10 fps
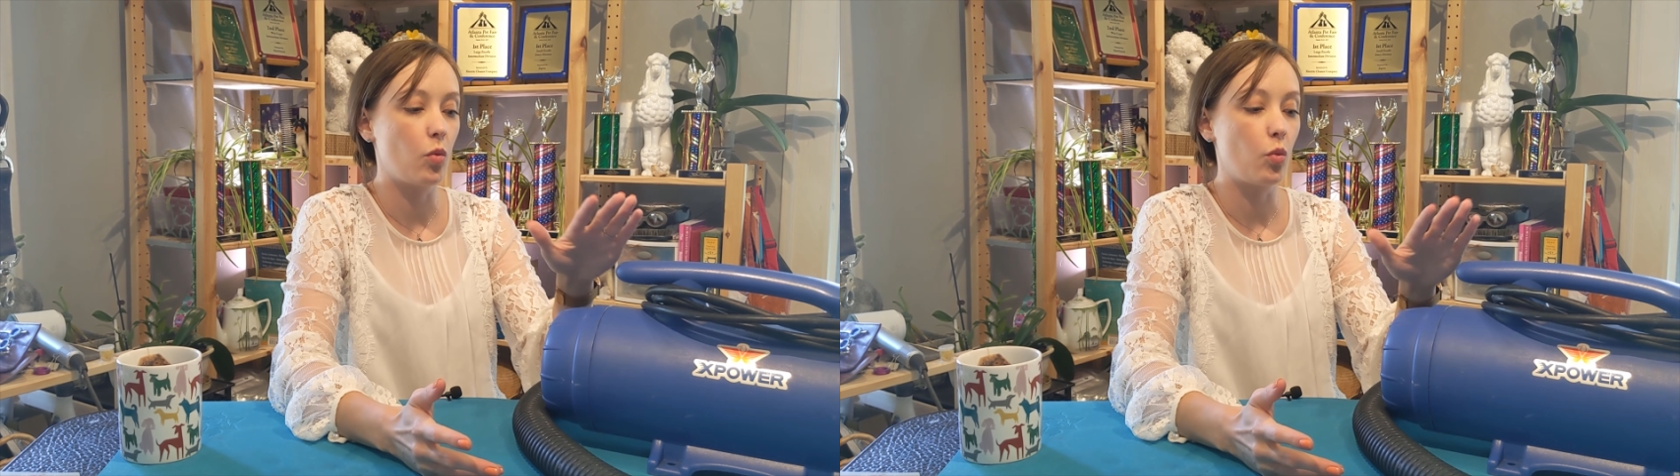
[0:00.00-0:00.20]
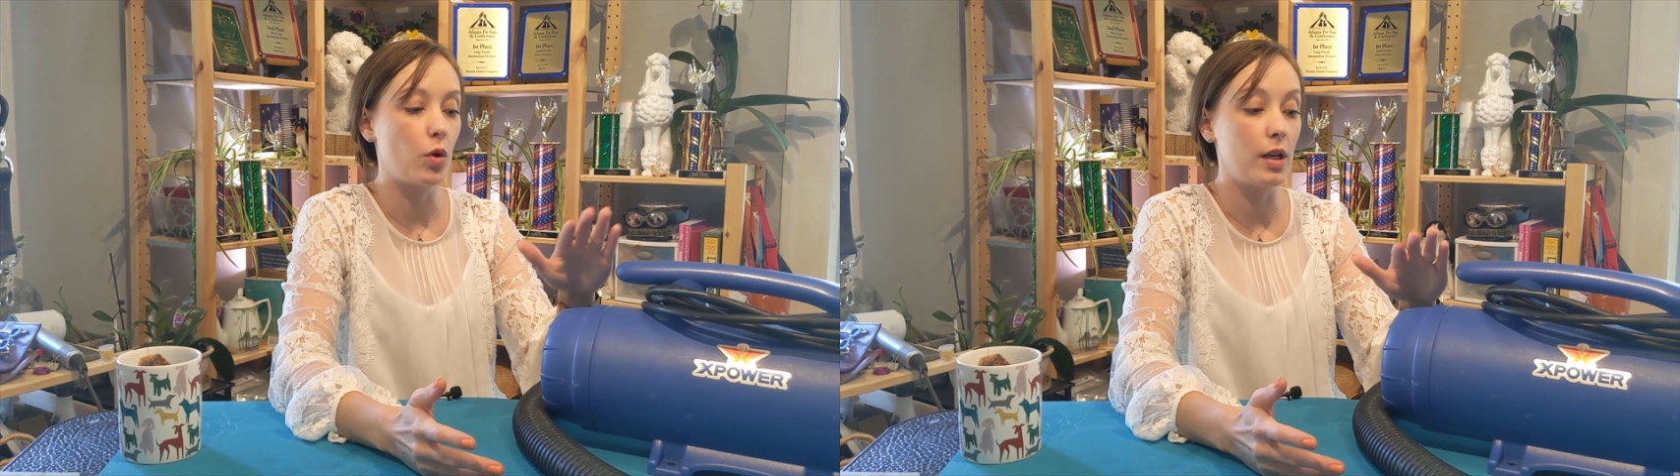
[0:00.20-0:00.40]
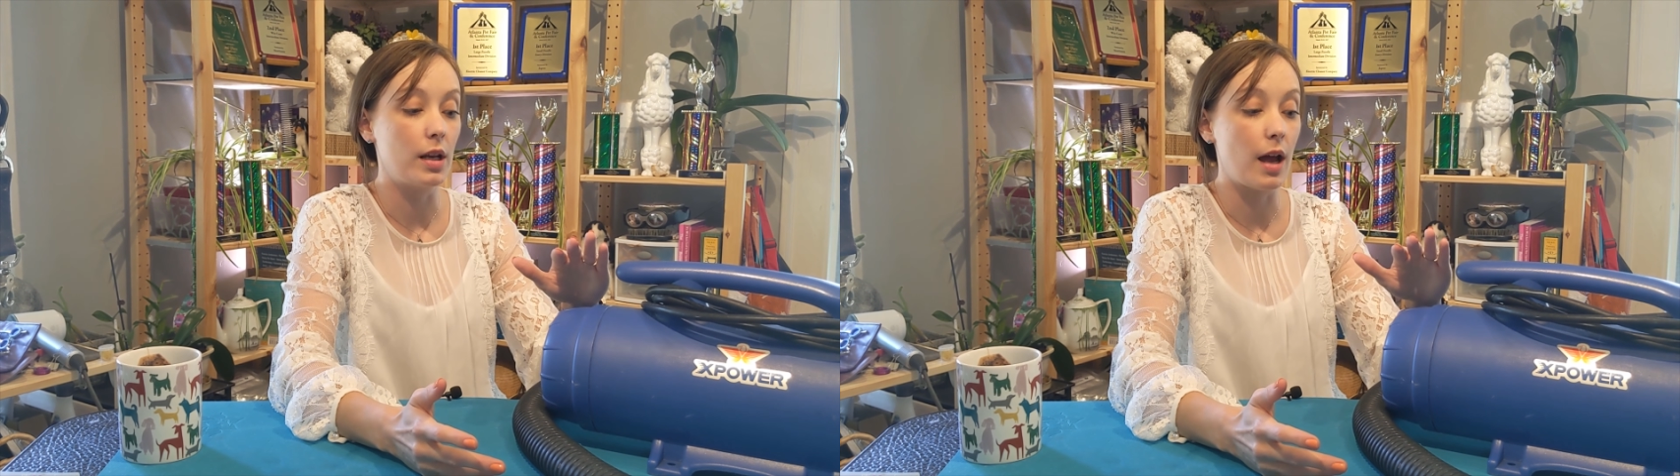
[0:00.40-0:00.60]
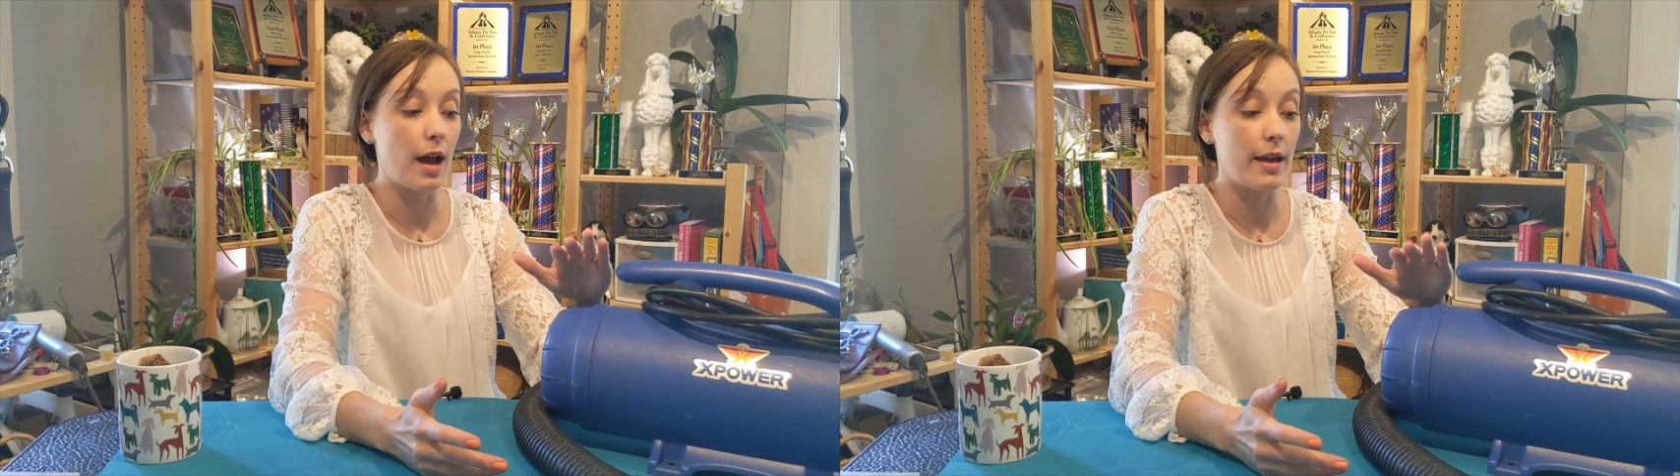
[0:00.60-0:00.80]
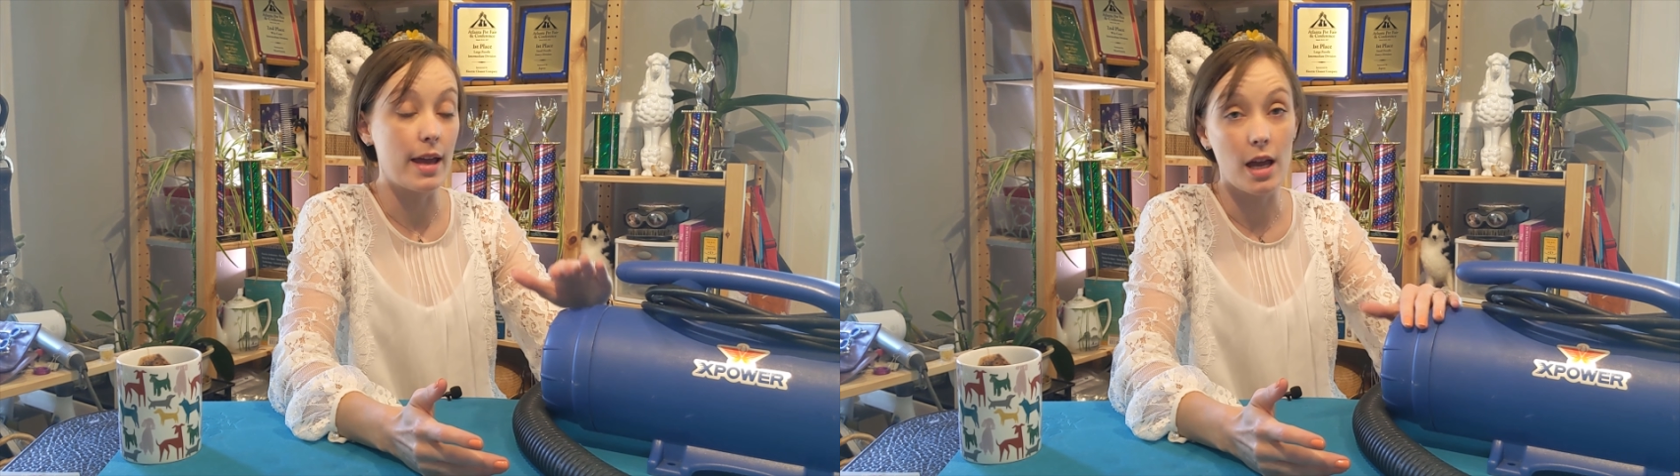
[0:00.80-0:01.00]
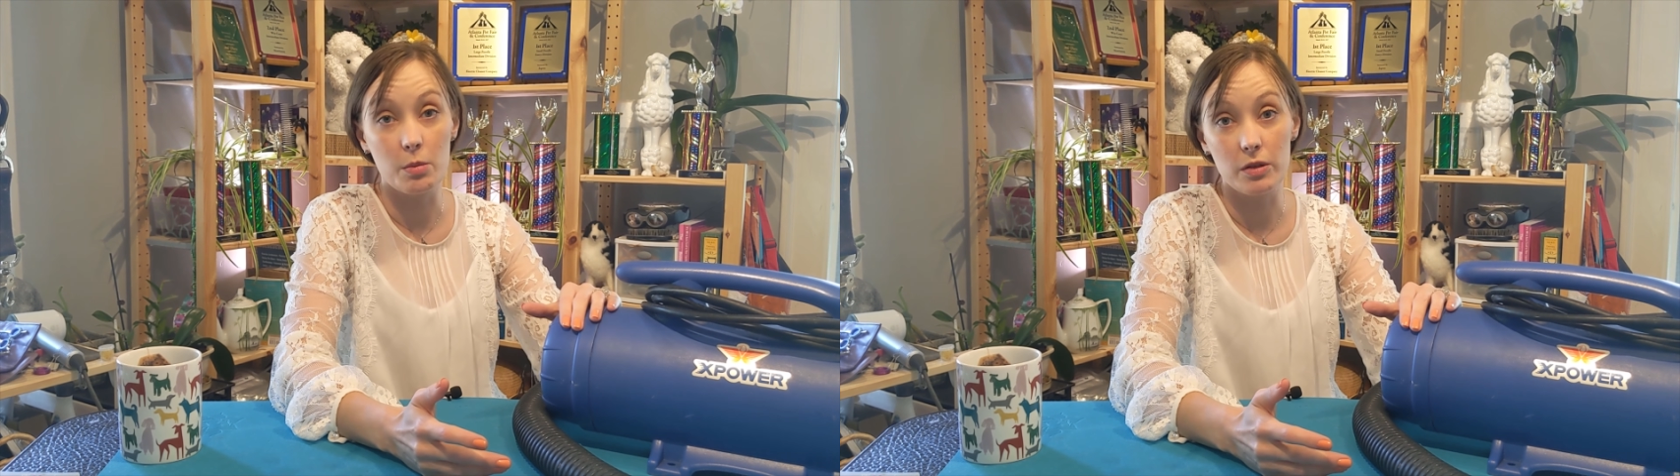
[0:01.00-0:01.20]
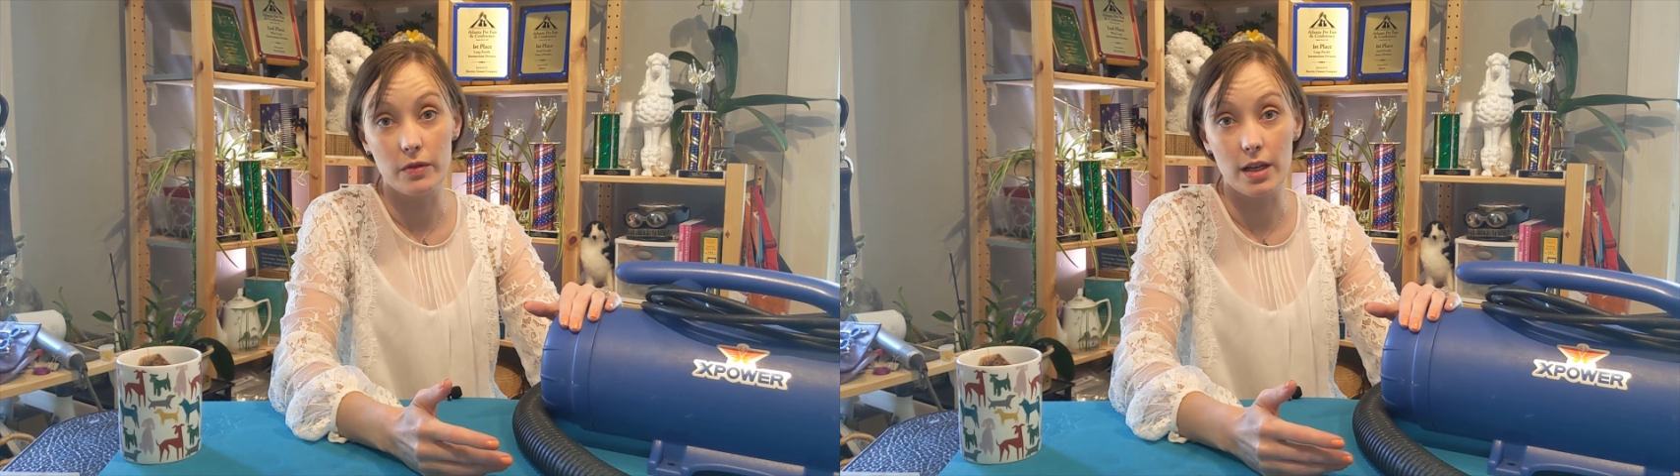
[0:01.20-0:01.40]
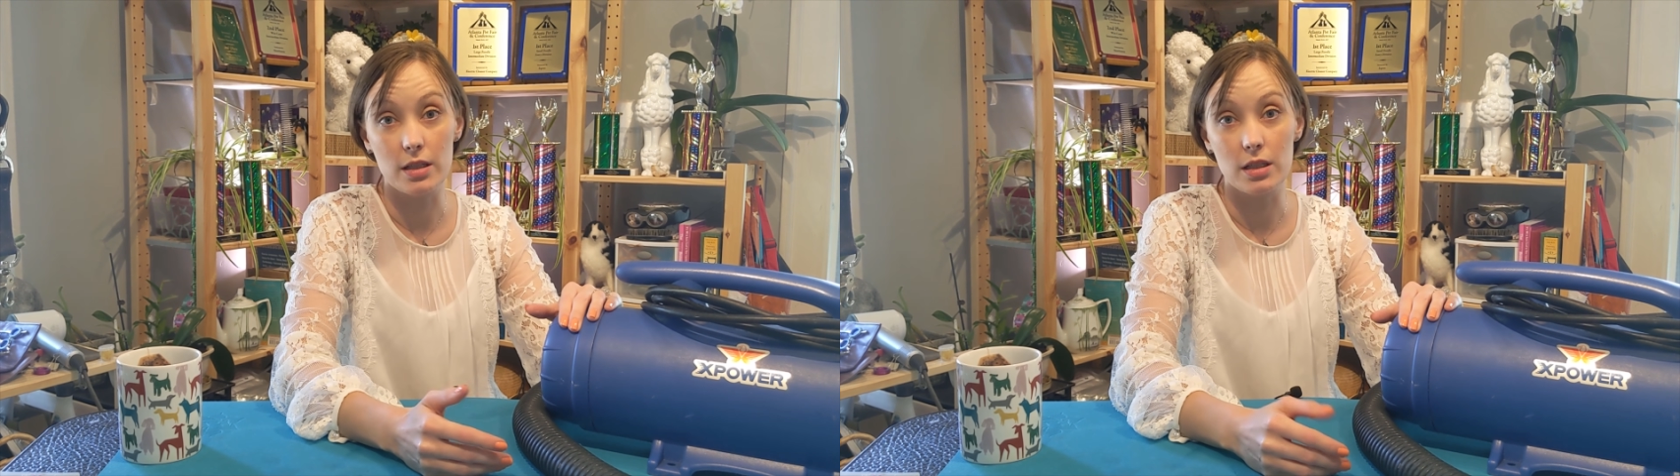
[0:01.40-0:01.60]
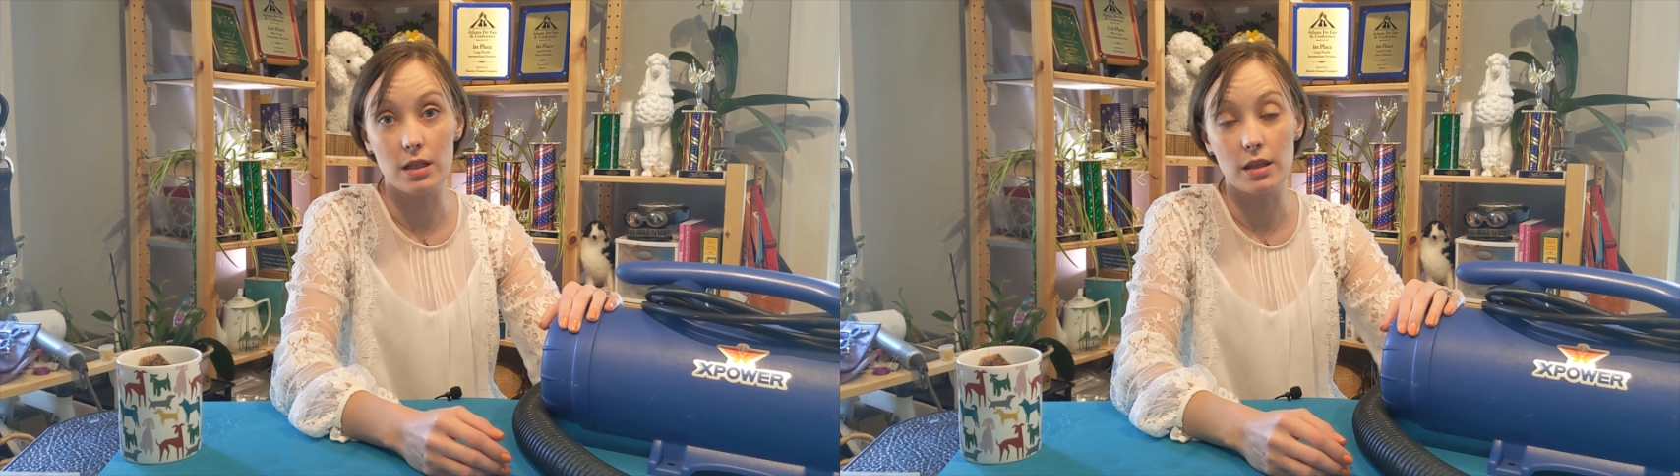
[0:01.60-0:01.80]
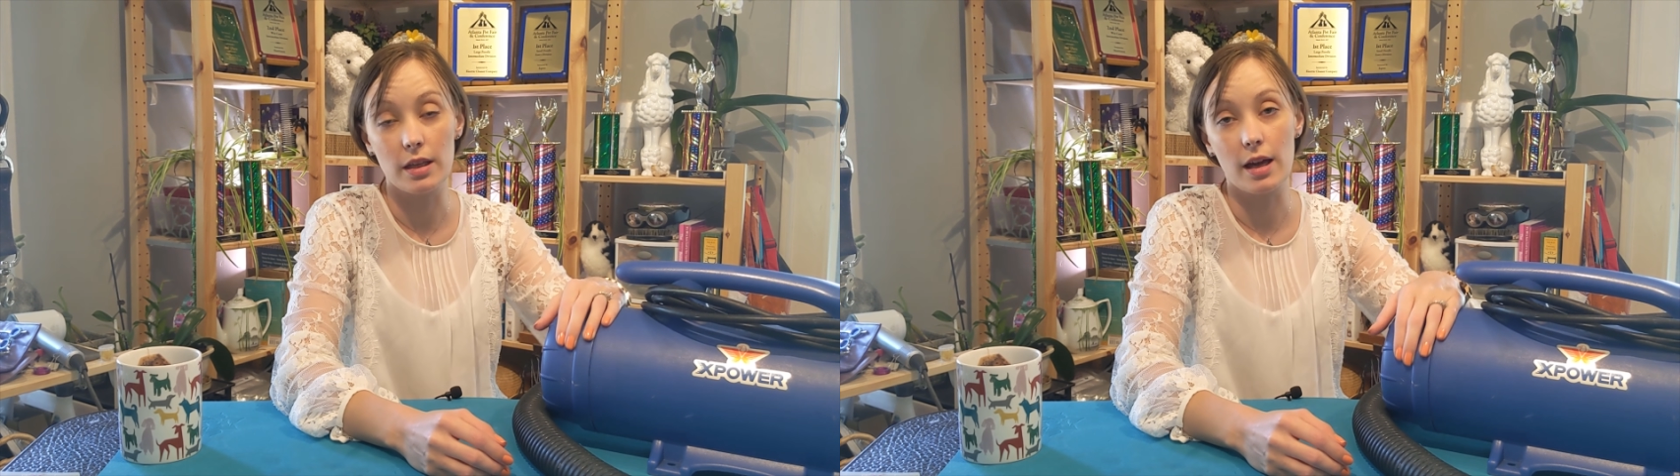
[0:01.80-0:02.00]
when I am
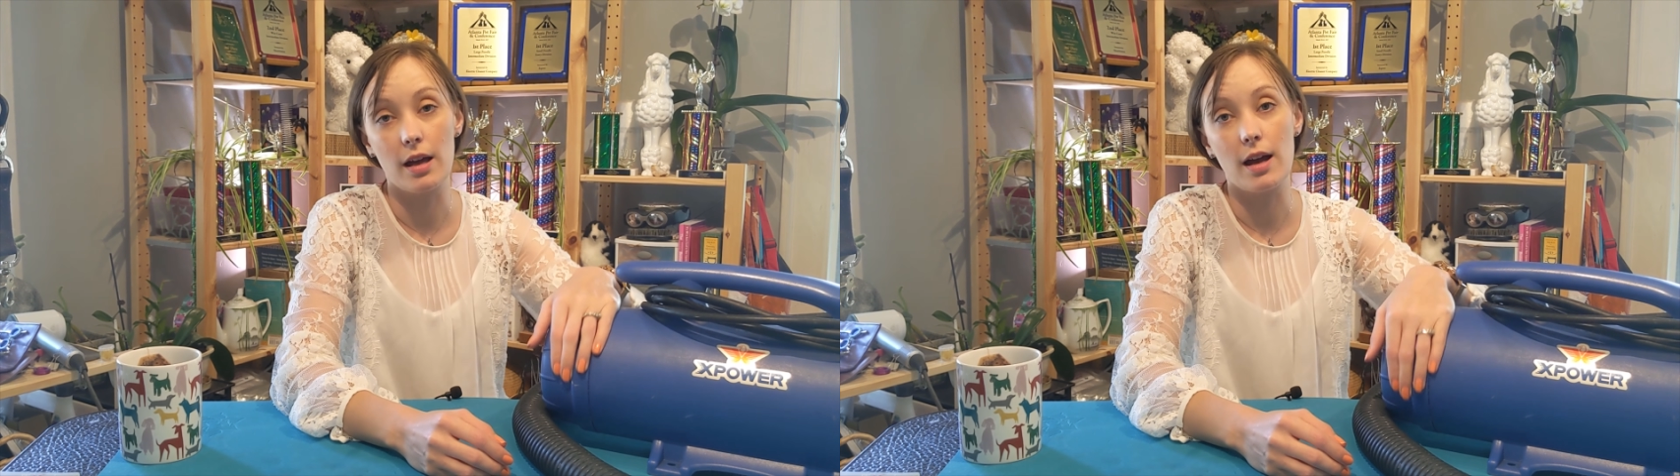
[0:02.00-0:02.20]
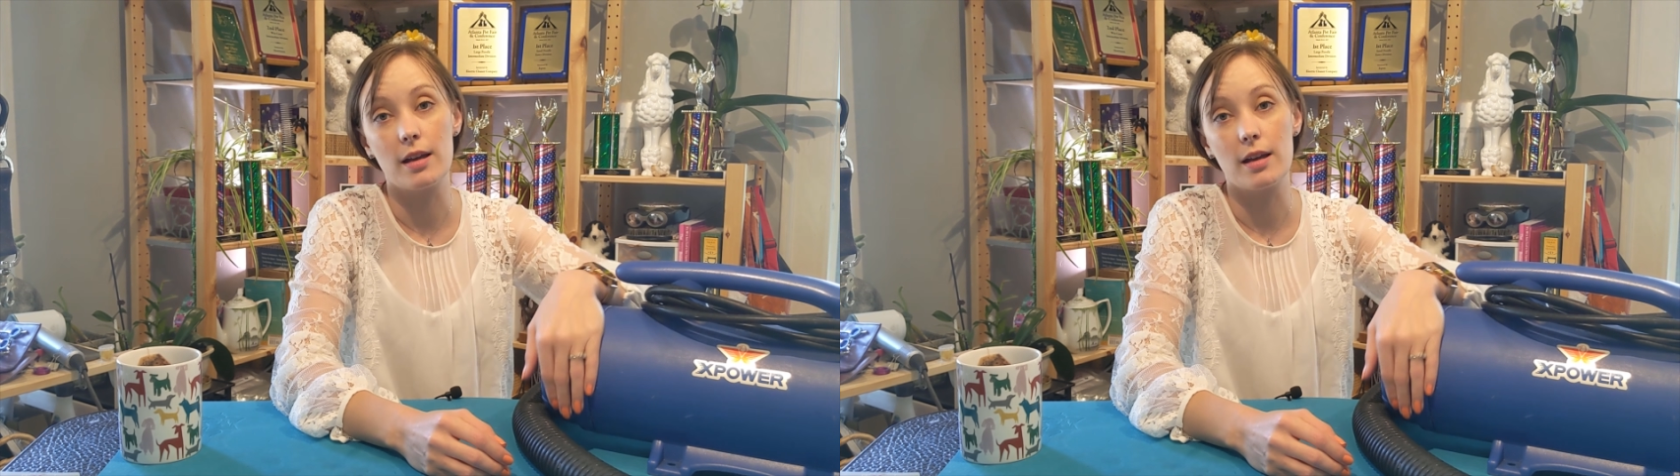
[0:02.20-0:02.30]
investing that I